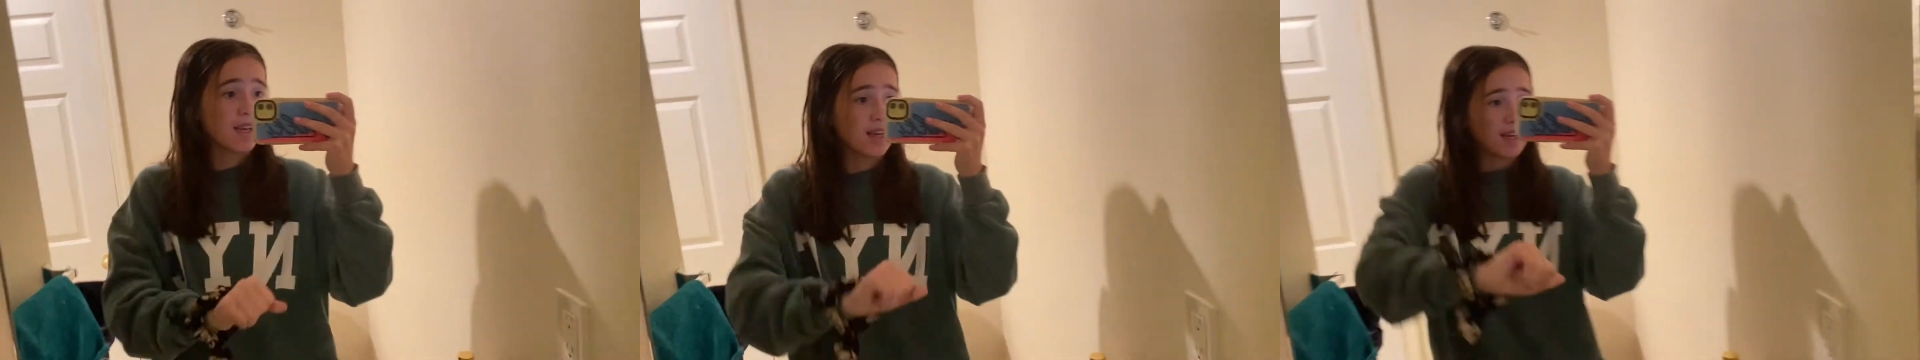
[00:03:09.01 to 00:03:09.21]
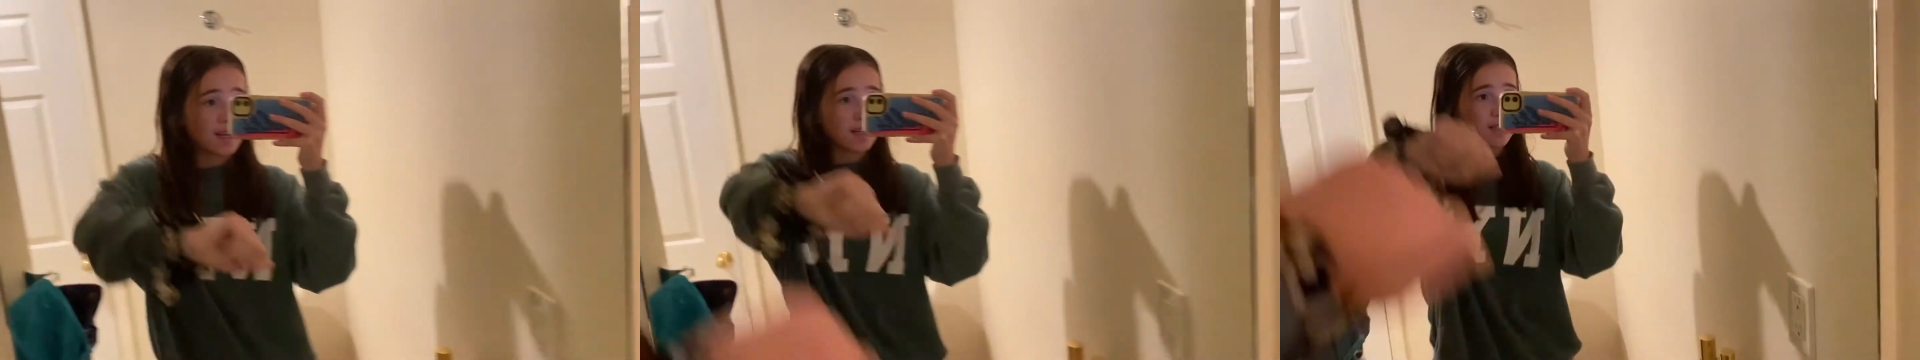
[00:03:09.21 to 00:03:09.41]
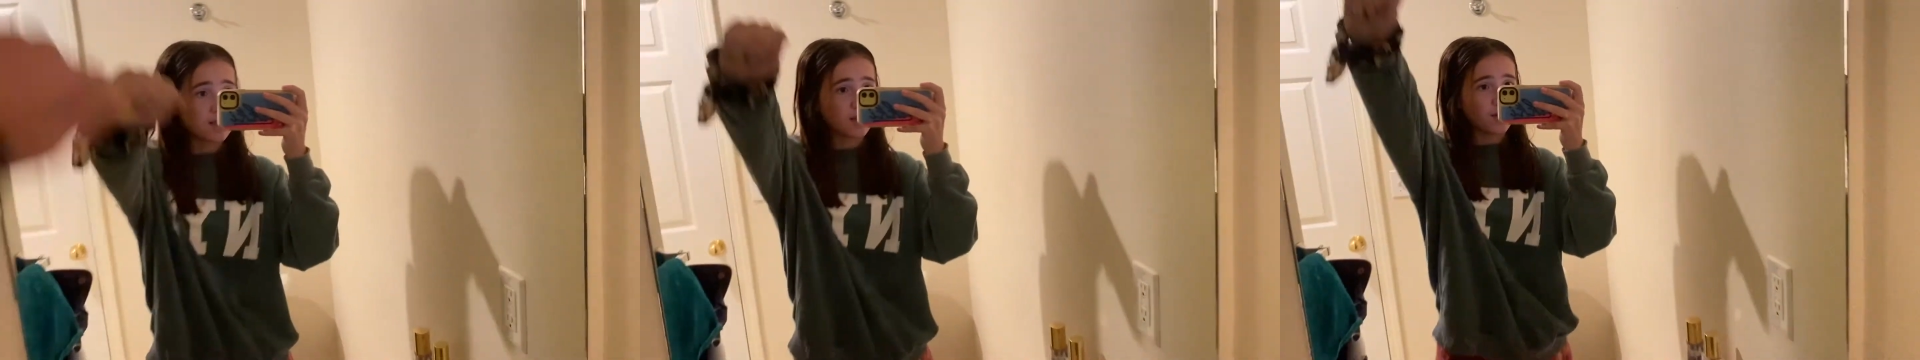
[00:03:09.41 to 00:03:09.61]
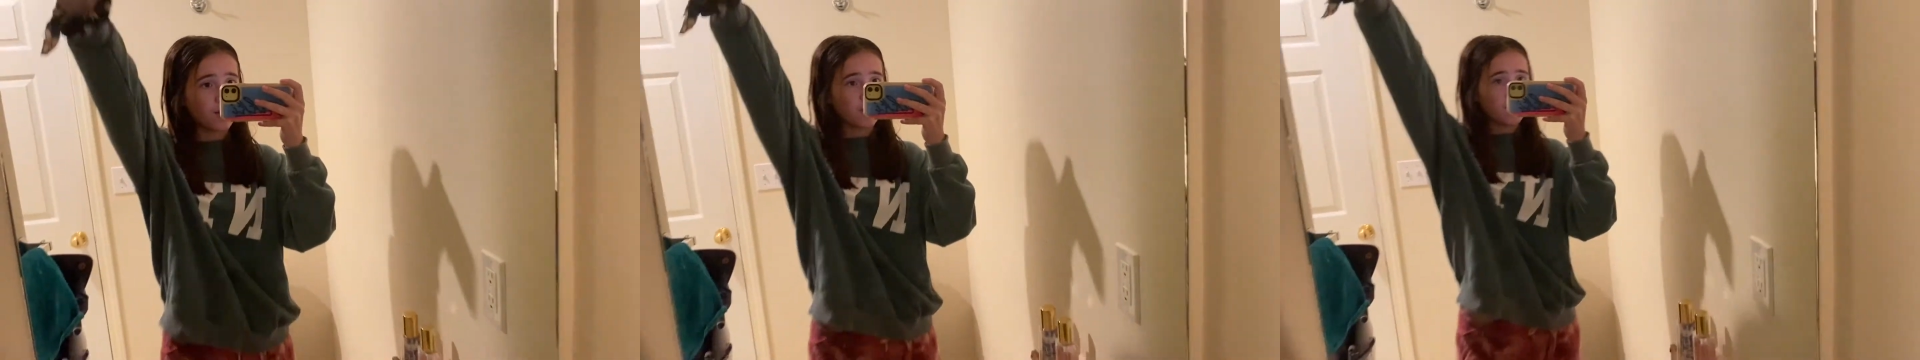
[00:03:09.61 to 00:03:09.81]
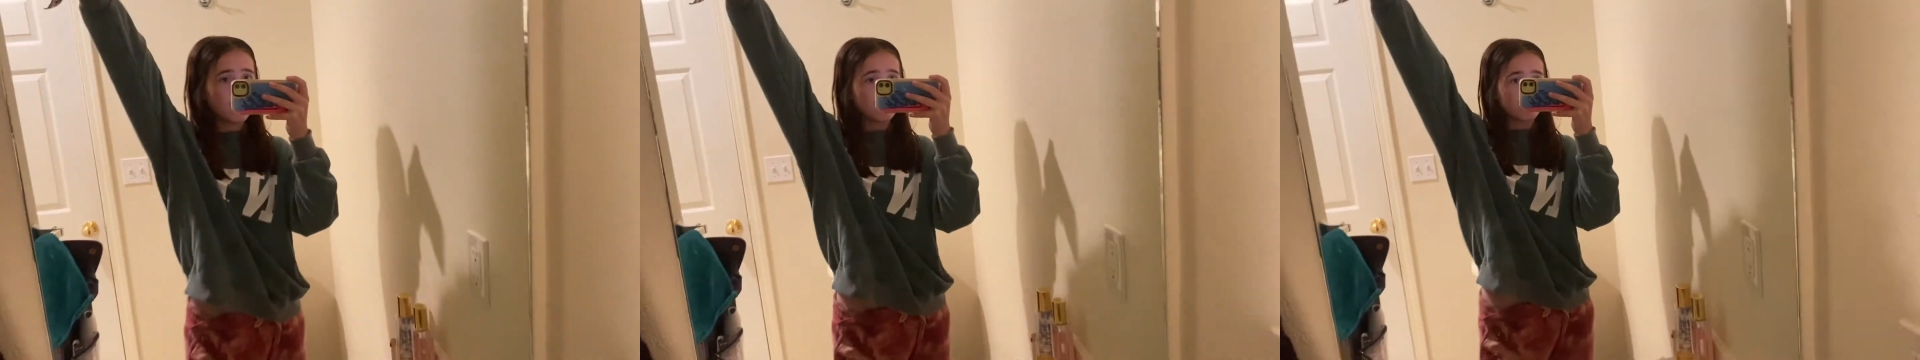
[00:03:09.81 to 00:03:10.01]
it's
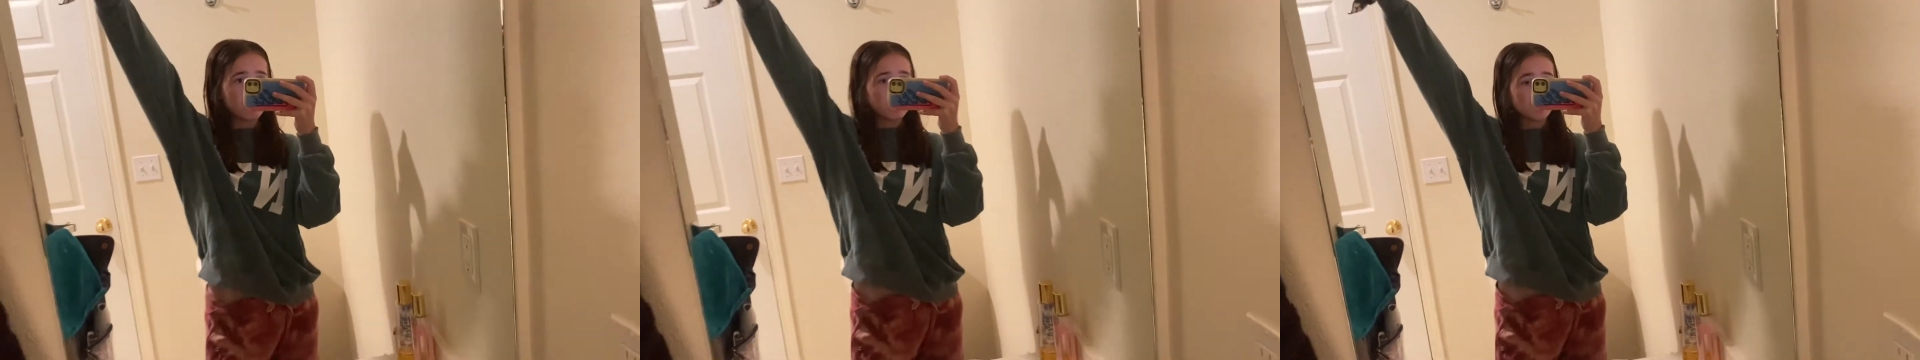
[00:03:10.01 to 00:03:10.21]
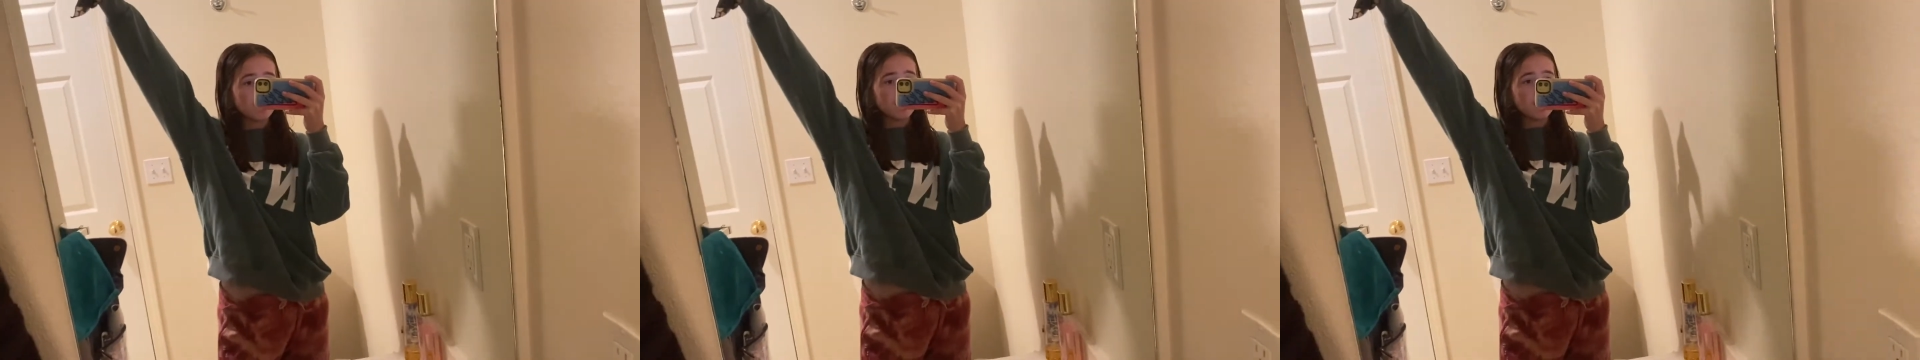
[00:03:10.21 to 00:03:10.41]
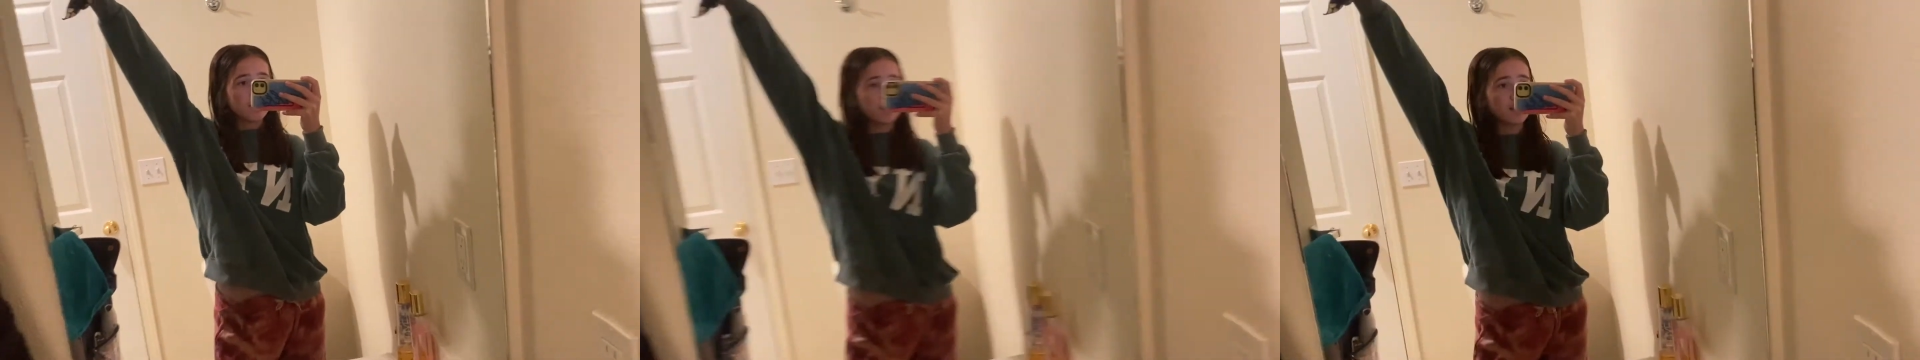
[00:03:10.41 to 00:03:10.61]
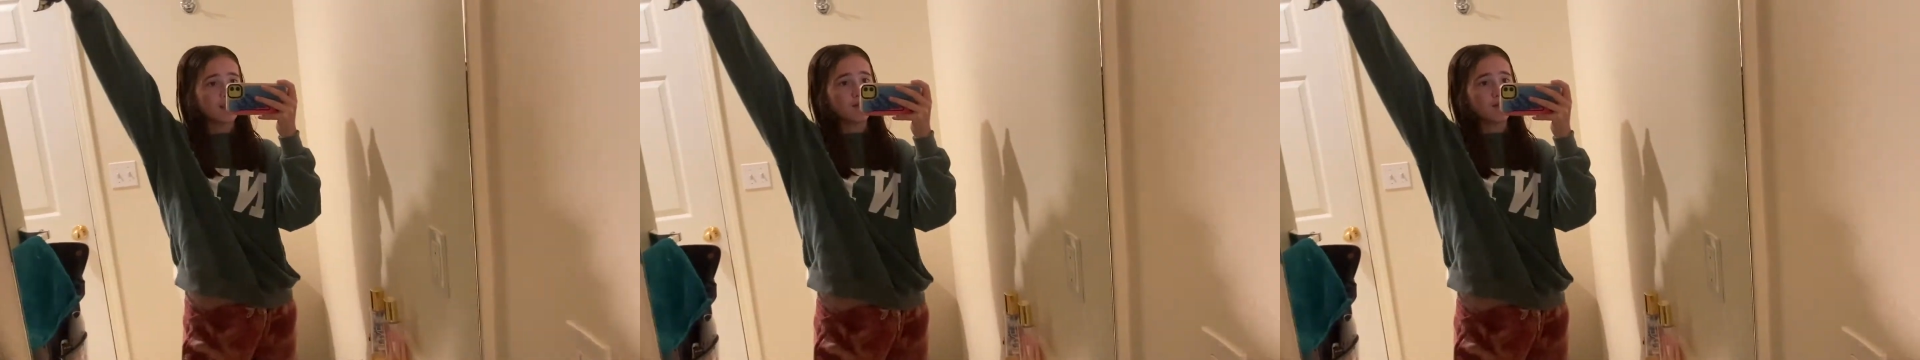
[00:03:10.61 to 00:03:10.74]
Christmas season,